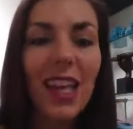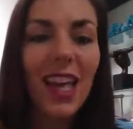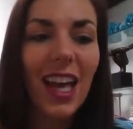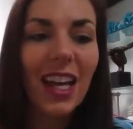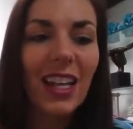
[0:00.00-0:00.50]

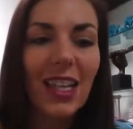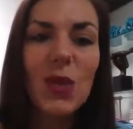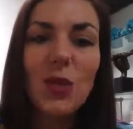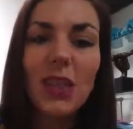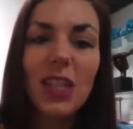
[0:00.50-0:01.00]
and that's
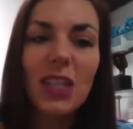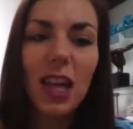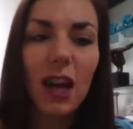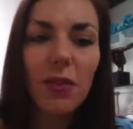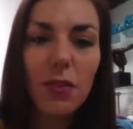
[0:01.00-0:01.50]
really
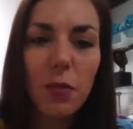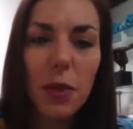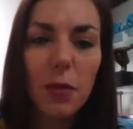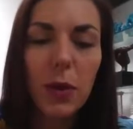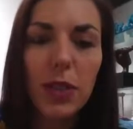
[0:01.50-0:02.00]
tough for
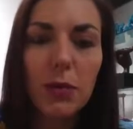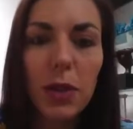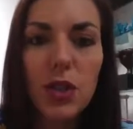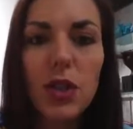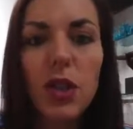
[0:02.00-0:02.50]
people,
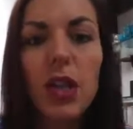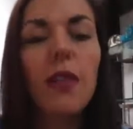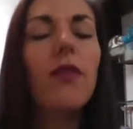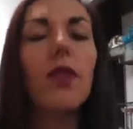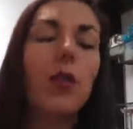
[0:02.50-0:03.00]
especially
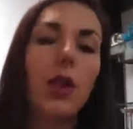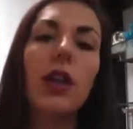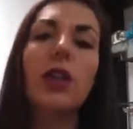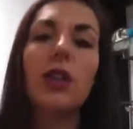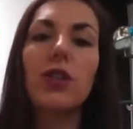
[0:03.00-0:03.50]
if they're really
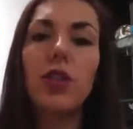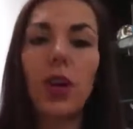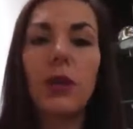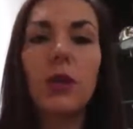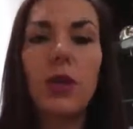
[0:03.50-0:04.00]

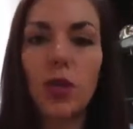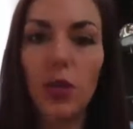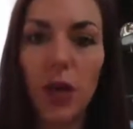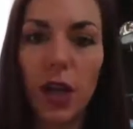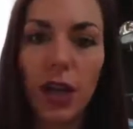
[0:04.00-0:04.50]
determined to
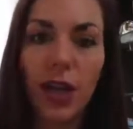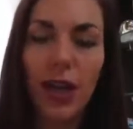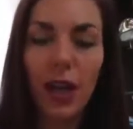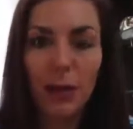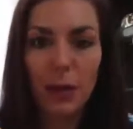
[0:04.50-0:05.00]
quit
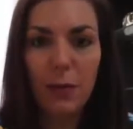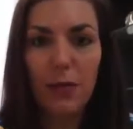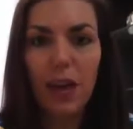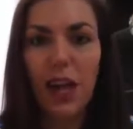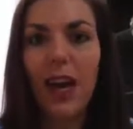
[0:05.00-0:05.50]
and maybe they
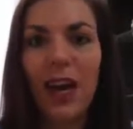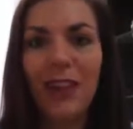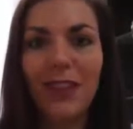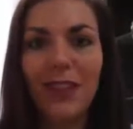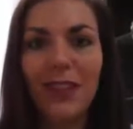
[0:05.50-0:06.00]

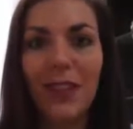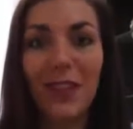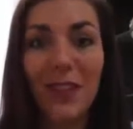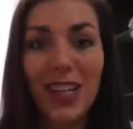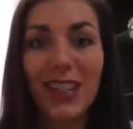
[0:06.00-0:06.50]
have
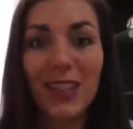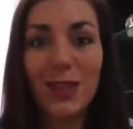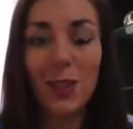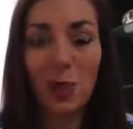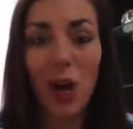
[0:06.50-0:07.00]
reasons
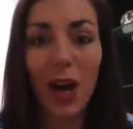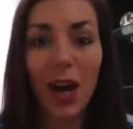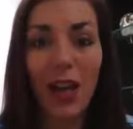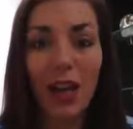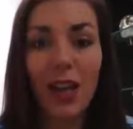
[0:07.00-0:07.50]

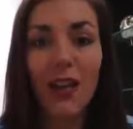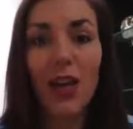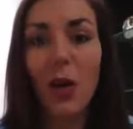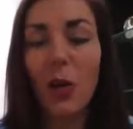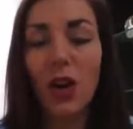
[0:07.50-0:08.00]
why they
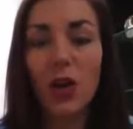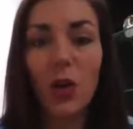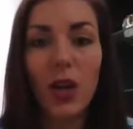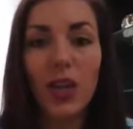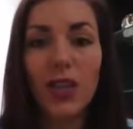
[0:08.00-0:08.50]
want to
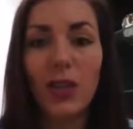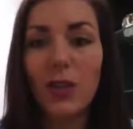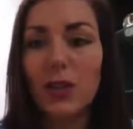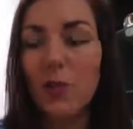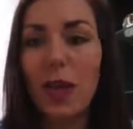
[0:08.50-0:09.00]
quit. You know, it's
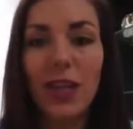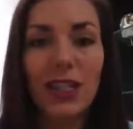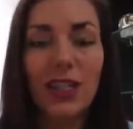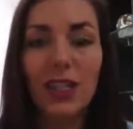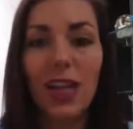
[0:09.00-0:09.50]

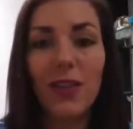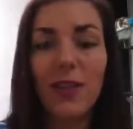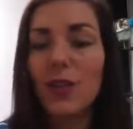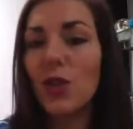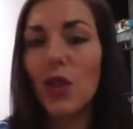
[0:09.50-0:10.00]
impacting life in
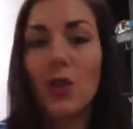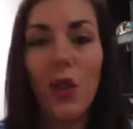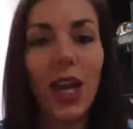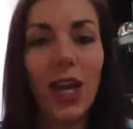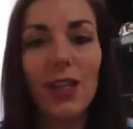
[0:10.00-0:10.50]
certain
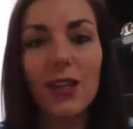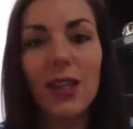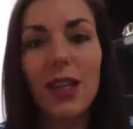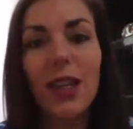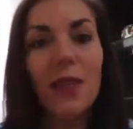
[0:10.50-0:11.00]
ways.
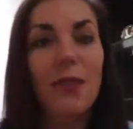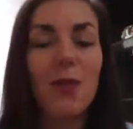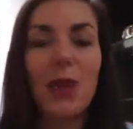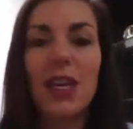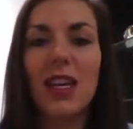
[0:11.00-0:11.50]

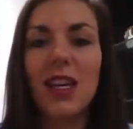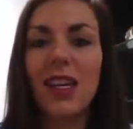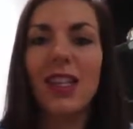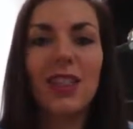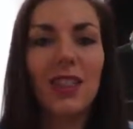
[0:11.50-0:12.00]
Maybe it
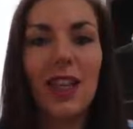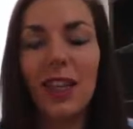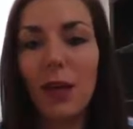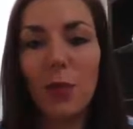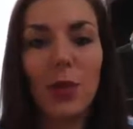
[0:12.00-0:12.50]
doesn't line
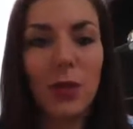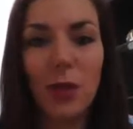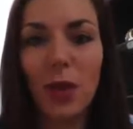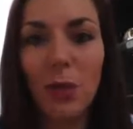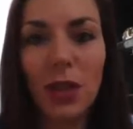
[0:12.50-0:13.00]
up with some of
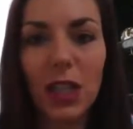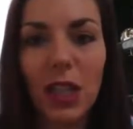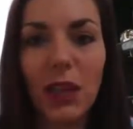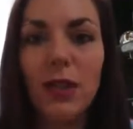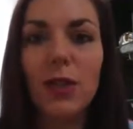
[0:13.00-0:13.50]
their
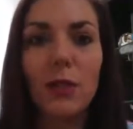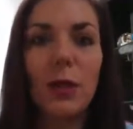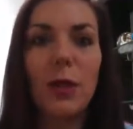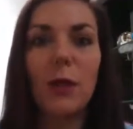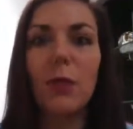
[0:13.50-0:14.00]
beliefs. Maybe
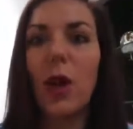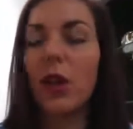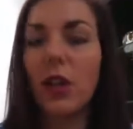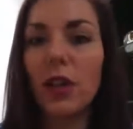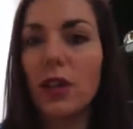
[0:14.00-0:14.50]
a
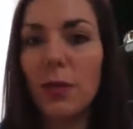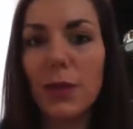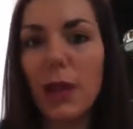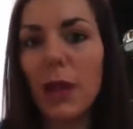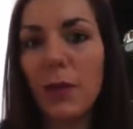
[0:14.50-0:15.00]
partner is
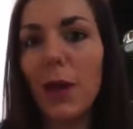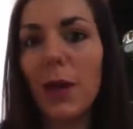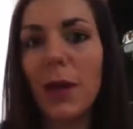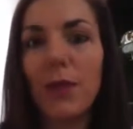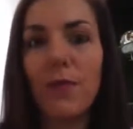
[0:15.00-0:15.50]
upset about
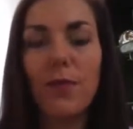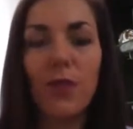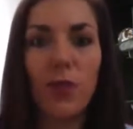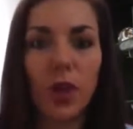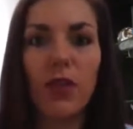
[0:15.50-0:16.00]
it
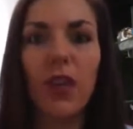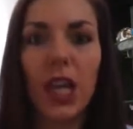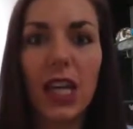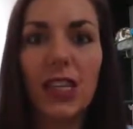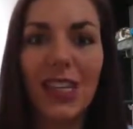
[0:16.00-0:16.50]
whatever that
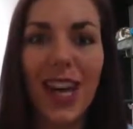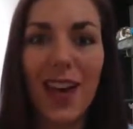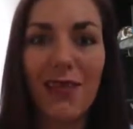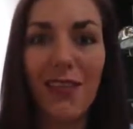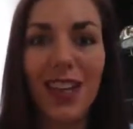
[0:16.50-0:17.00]
is, they
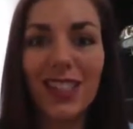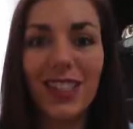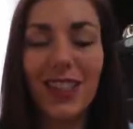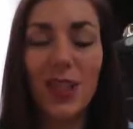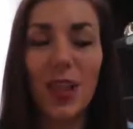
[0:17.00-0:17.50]
have
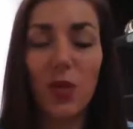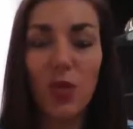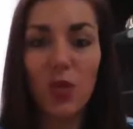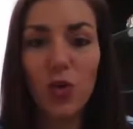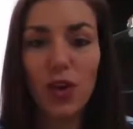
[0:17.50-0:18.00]
reasons and they
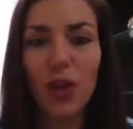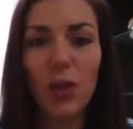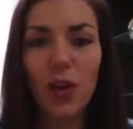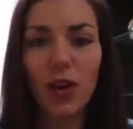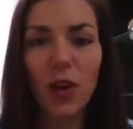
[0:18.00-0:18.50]
really want
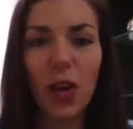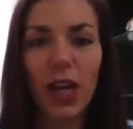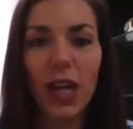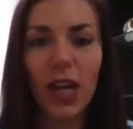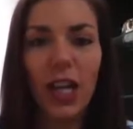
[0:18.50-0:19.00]
to quit.
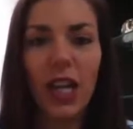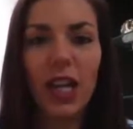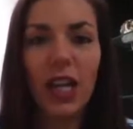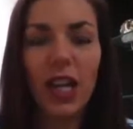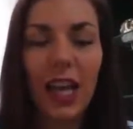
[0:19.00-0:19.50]

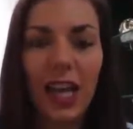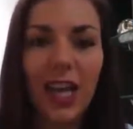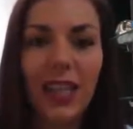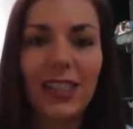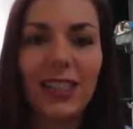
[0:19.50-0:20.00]

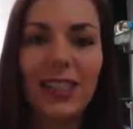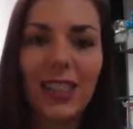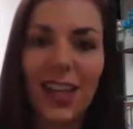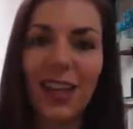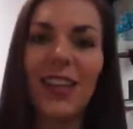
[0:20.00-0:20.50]
And
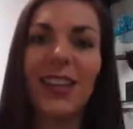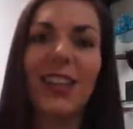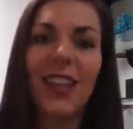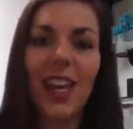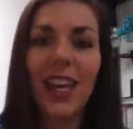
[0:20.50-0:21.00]
then
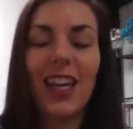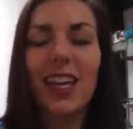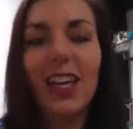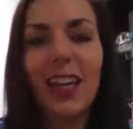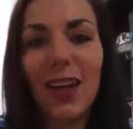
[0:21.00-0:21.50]

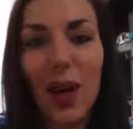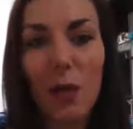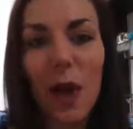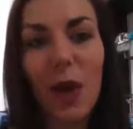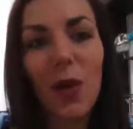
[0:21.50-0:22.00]
they are
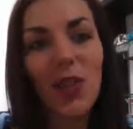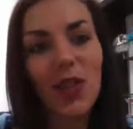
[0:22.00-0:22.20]
back watching